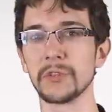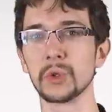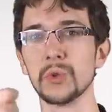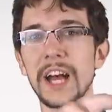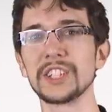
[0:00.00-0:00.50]
of
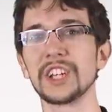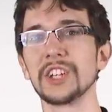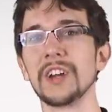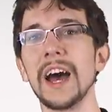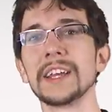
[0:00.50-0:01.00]
crossing
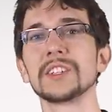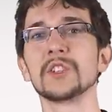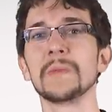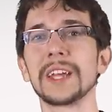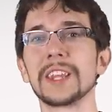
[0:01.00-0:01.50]
your eyes,
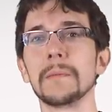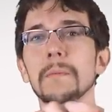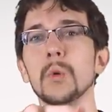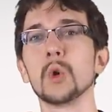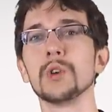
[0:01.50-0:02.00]
you make
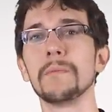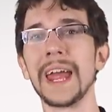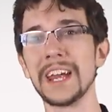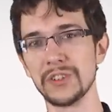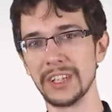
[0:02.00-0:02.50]
them more
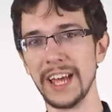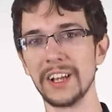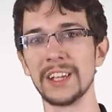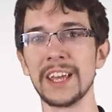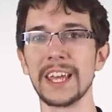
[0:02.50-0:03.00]

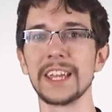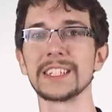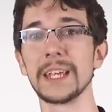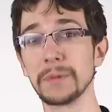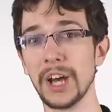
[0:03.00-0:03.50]
parallel.
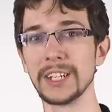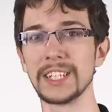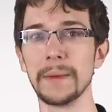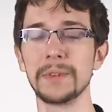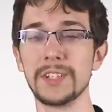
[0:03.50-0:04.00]
Same
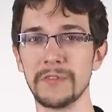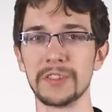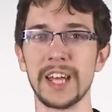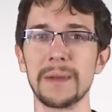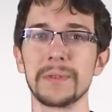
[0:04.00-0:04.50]
concept,
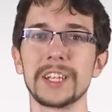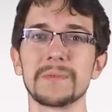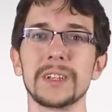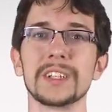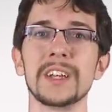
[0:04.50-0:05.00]
different eye
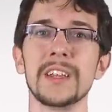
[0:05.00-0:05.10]
placement.